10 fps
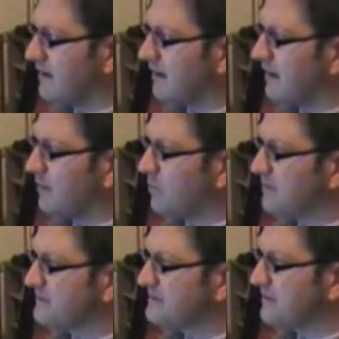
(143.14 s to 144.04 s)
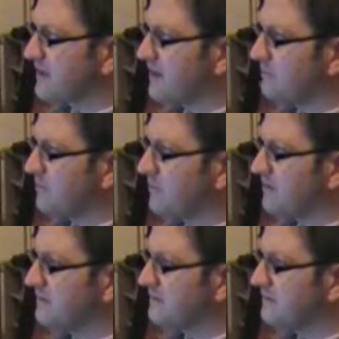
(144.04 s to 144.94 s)
I was, at that
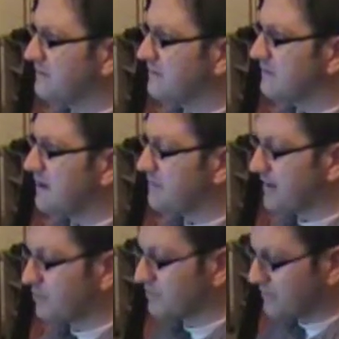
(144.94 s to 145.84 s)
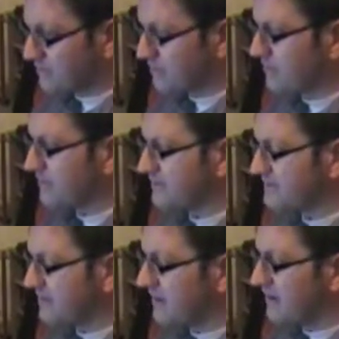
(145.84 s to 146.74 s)
point, in my early
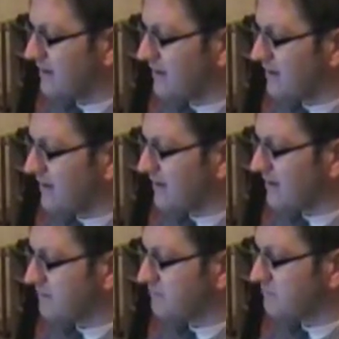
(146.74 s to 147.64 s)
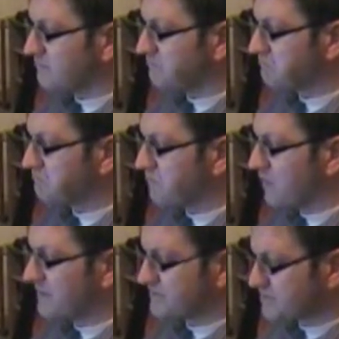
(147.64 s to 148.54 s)
30s, and
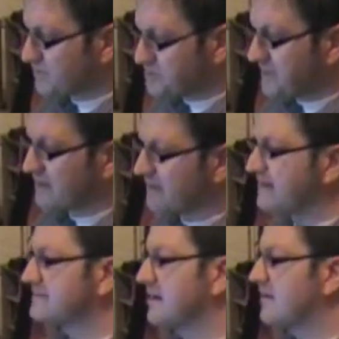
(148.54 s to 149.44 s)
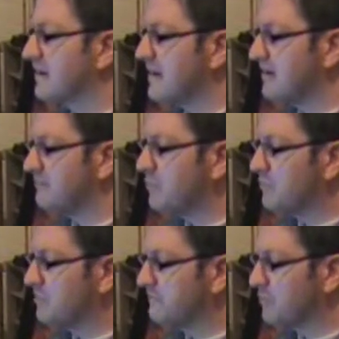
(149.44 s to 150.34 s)
wanted to stretch my legs out and have
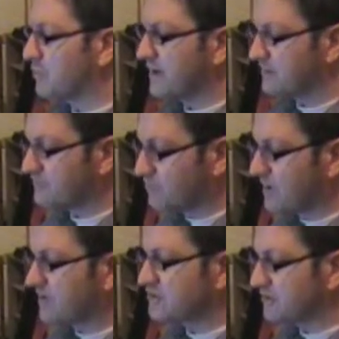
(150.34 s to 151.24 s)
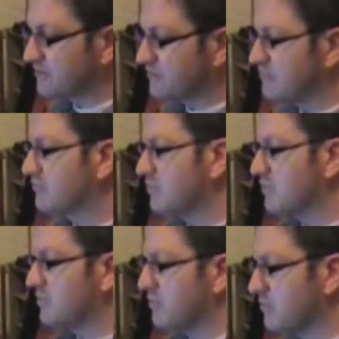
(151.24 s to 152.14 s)
more of creative direction and
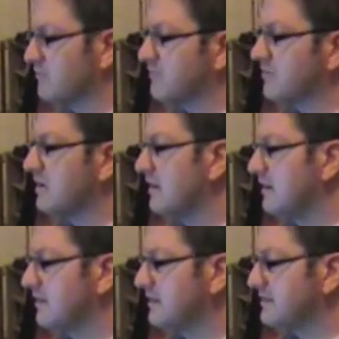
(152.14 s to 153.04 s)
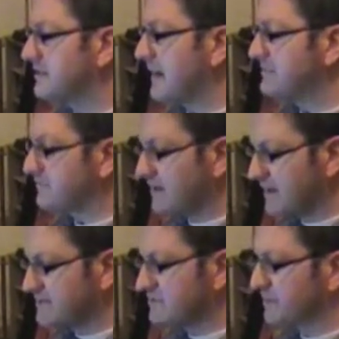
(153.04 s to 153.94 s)
control over the types of
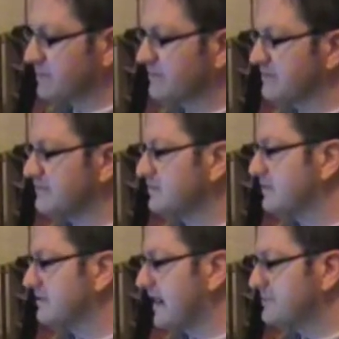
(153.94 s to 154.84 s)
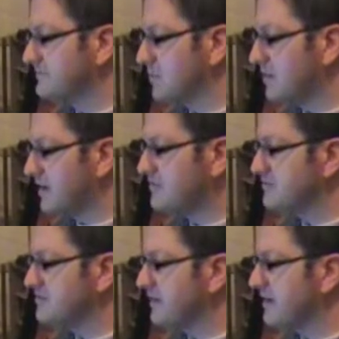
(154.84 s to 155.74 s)
cases we looked into, the types of
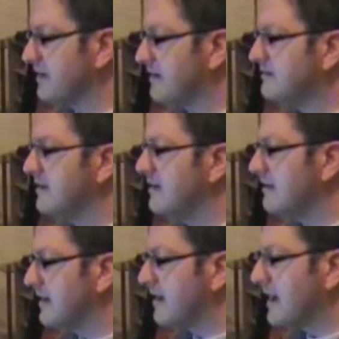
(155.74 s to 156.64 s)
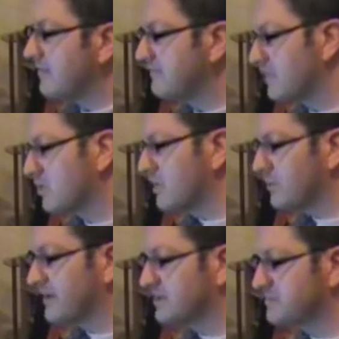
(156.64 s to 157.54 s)
locations we'd hit, and how far we
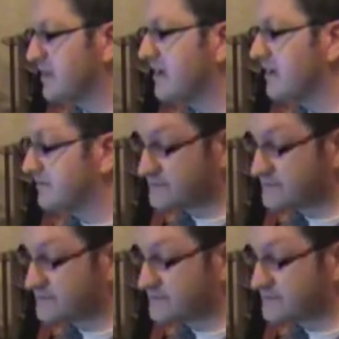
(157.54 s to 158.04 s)
would expand. And